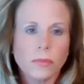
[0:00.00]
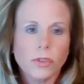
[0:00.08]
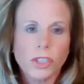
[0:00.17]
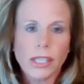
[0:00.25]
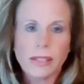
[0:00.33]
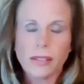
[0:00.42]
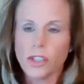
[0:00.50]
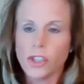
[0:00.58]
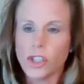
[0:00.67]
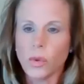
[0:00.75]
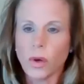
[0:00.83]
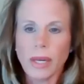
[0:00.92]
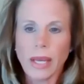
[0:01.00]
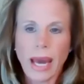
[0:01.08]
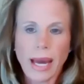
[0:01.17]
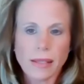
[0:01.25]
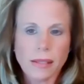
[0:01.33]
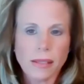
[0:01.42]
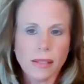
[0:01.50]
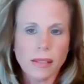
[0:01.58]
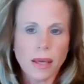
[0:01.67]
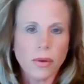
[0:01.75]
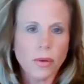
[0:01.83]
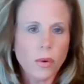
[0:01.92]
Jess, did you want me to ask this
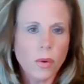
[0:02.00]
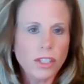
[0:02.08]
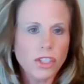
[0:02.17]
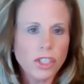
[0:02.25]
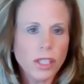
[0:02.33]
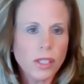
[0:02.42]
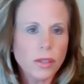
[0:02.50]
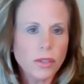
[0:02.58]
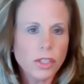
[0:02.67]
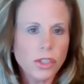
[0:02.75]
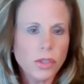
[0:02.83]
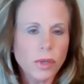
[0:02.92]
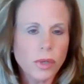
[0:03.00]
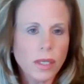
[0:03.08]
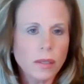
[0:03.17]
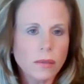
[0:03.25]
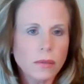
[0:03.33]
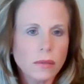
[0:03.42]
other question, or did you want to?